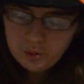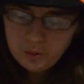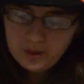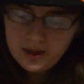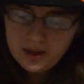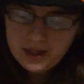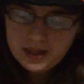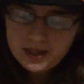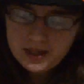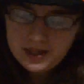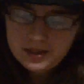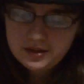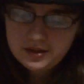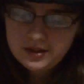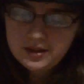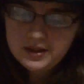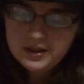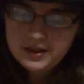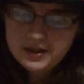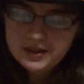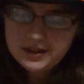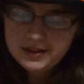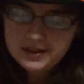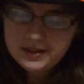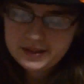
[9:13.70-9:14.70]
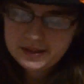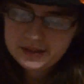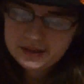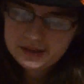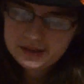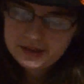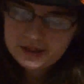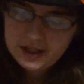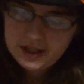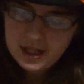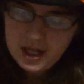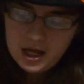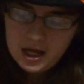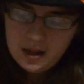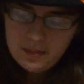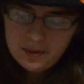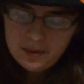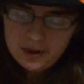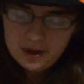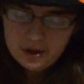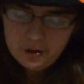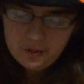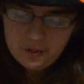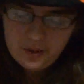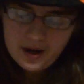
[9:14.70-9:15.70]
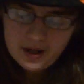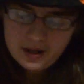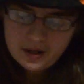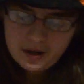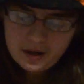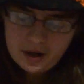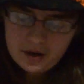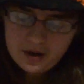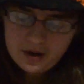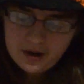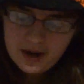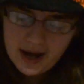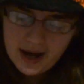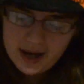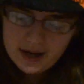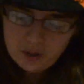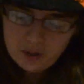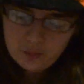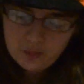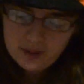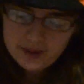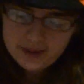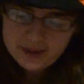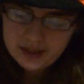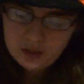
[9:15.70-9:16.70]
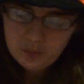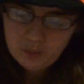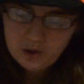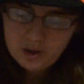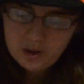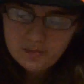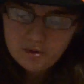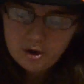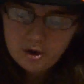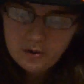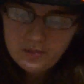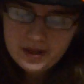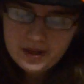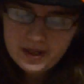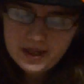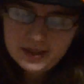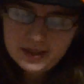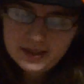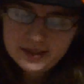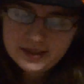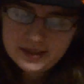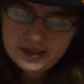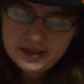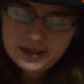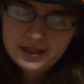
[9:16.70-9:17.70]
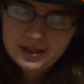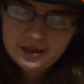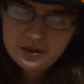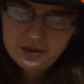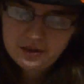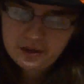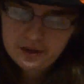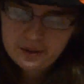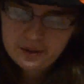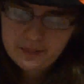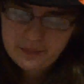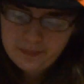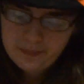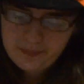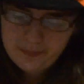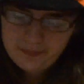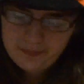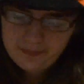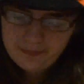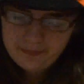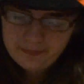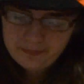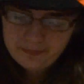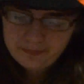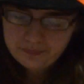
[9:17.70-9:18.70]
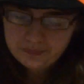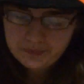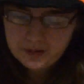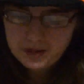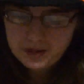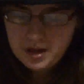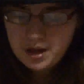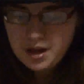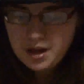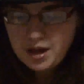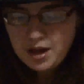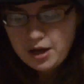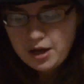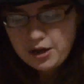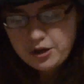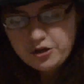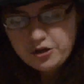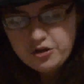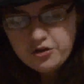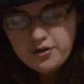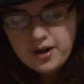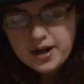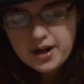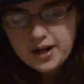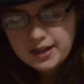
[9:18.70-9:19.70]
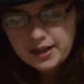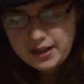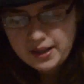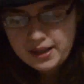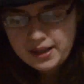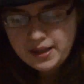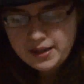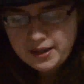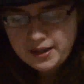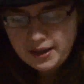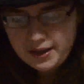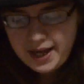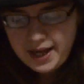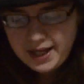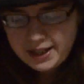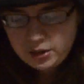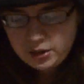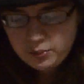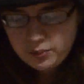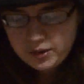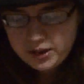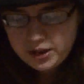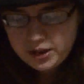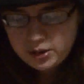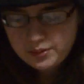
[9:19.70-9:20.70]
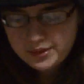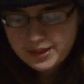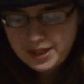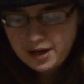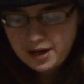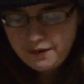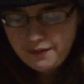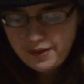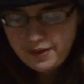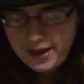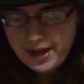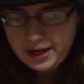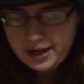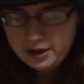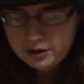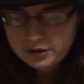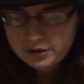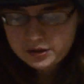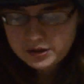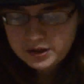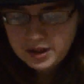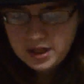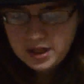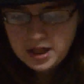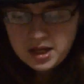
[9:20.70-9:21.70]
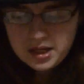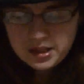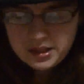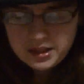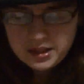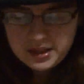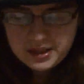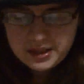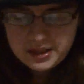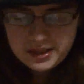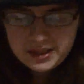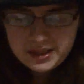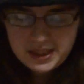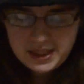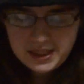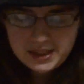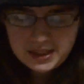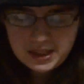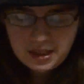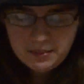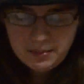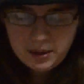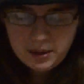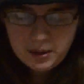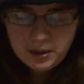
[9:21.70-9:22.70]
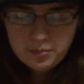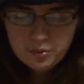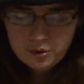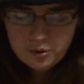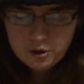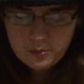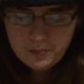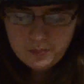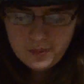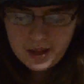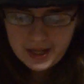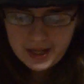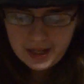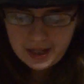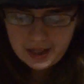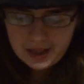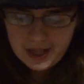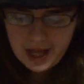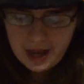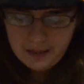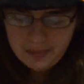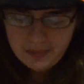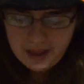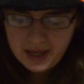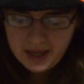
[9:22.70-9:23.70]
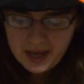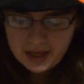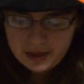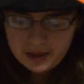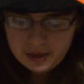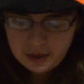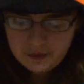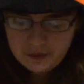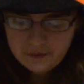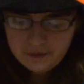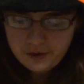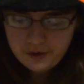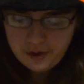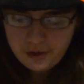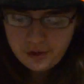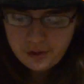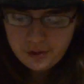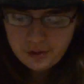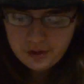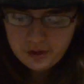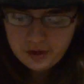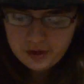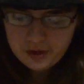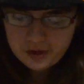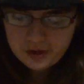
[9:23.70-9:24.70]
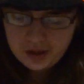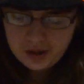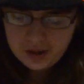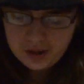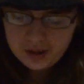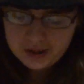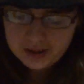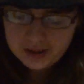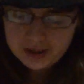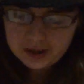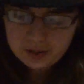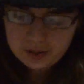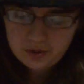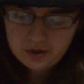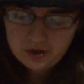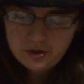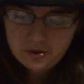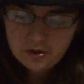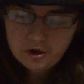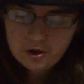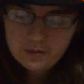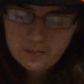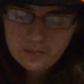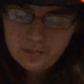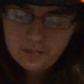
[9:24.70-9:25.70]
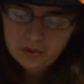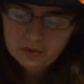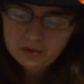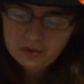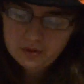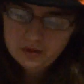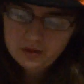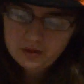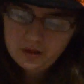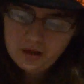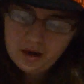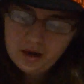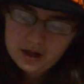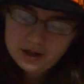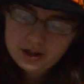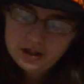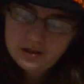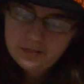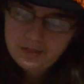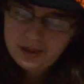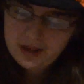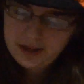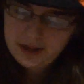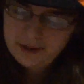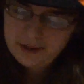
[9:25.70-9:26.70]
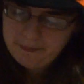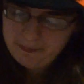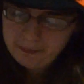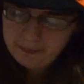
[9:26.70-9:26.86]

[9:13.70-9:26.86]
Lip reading: away into the distance, but the granddaughter hadn't wasted one moment in listening to them. Directly the last witch was out of the house, she seized up the broom and clapped the handle of it through the sockets where the door bolt ought to be.